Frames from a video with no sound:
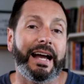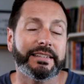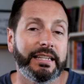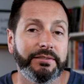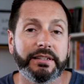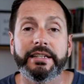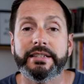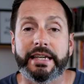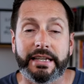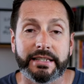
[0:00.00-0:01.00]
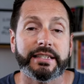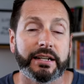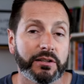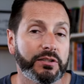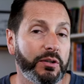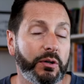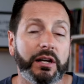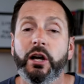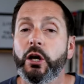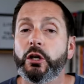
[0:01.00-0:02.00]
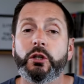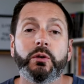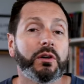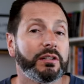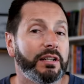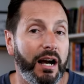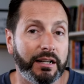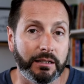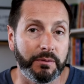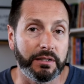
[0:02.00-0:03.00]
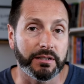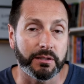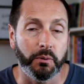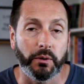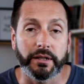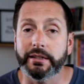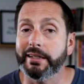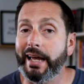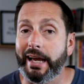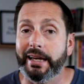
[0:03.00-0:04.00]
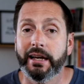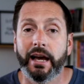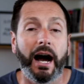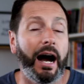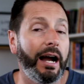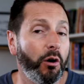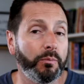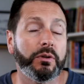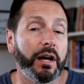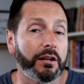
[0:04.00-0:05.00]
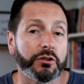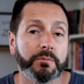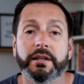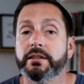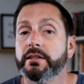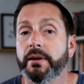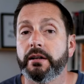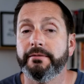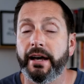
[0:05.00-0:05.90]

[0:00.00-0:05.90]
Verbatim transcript: activities in Sarasota. You are not gonna be disappointed. And hey, I hope you got a tremendous amount of